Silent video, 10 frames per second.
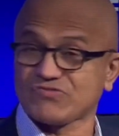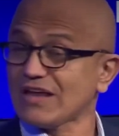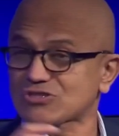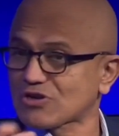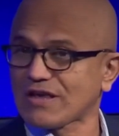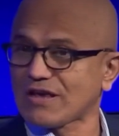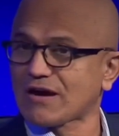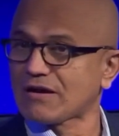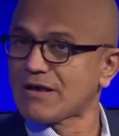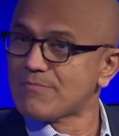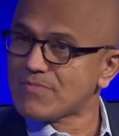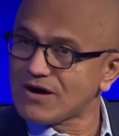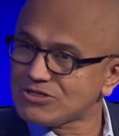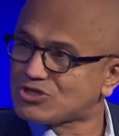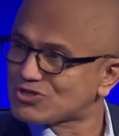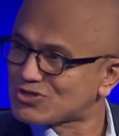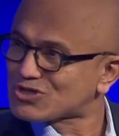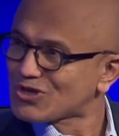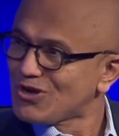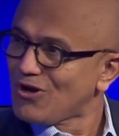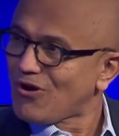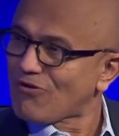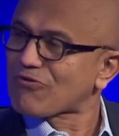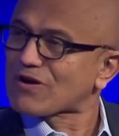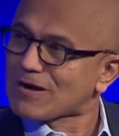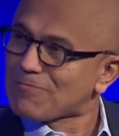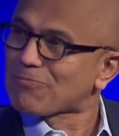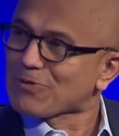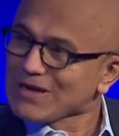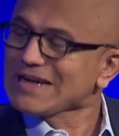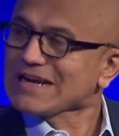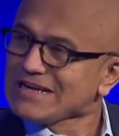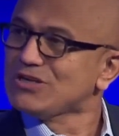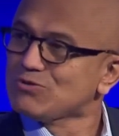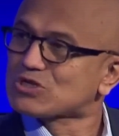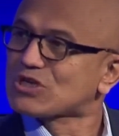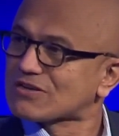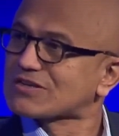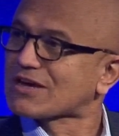essentially an emergence of a completely new set of